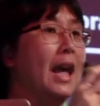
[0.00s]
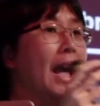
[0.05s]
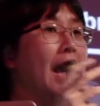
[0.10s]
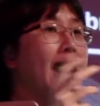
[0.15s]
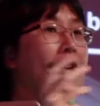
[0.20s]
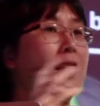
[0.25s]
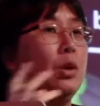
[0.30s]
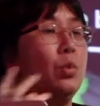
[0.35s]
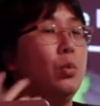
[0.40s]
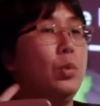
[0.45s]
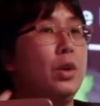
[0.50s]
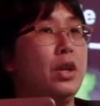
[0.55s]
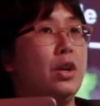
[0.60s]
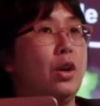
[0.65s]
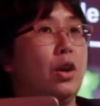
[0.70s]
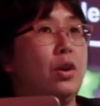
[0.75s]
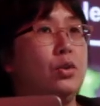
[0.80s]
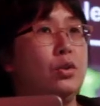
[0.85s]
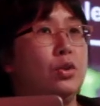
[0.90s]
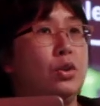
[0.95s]
And then we're
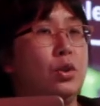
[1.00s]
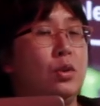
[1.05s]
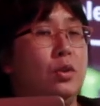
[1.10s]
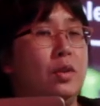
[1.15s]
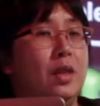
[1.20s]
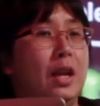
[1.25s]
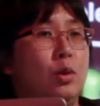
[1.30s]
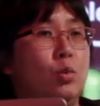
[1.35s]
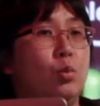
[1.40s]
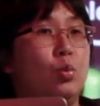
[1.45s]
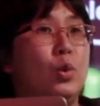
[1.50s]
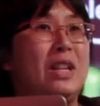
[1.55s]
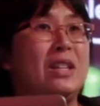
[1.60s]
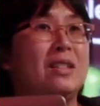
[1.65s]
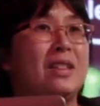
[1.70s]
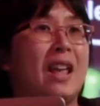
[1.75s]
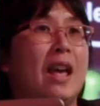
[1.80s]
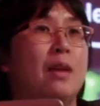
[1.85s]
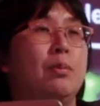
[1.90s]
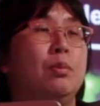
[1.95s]
going to then
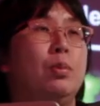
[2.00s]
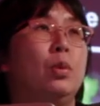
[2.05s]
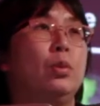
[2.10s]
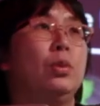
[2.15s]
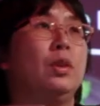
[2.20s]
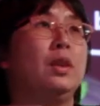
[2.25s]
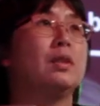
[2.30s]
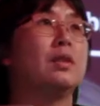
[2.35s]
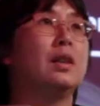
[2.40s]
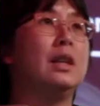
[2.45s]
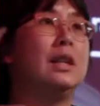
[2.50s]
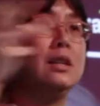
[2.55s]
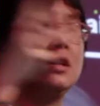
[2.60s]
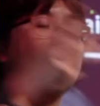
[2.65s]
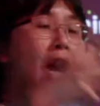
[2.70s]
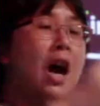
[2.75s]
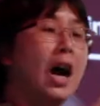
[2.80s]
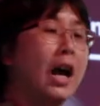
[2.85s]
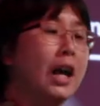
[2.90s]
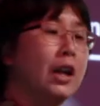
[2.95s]
resample this
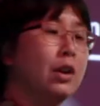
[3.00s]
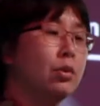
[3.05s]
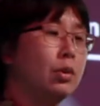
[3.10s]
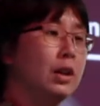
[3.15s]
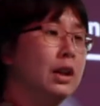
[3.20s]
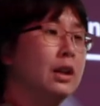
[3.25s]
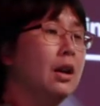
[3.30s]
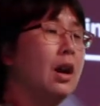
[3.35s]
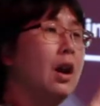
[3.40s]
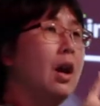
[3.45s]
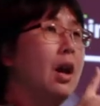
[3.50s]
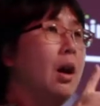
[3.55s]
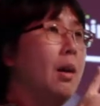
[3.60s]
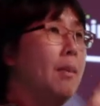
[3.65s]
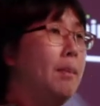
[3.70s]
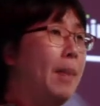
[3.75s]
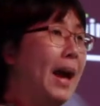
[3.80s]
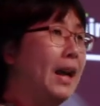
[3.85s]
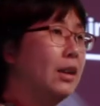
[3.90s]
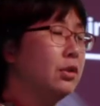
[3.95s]
entire grid
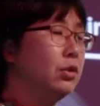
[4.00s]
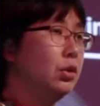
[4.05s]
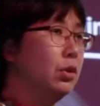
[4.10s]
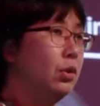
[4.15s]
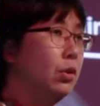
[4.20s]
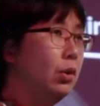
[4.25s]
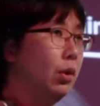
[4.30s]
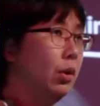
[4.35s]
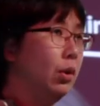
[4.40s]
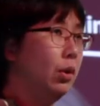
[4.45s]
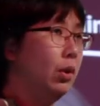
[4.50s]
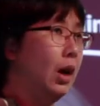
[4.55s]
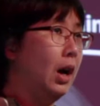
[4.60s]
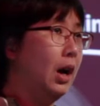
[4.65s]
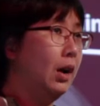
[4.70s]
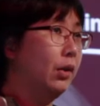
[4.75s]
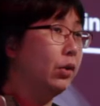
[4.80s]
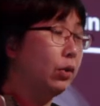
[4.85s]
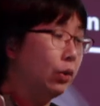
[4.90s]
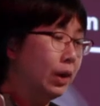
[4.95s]
back to the
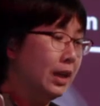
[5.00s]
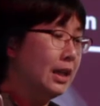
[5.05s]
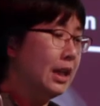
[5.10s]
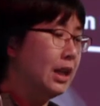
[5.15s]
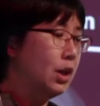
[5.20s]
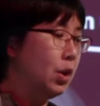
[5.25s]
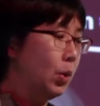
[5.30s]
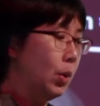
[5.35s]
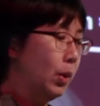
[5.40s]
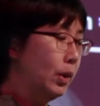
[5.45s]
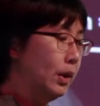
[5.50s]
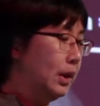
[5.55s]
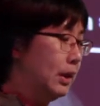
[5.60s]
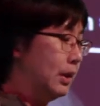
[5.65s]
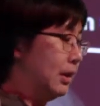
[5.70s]
3D coordinate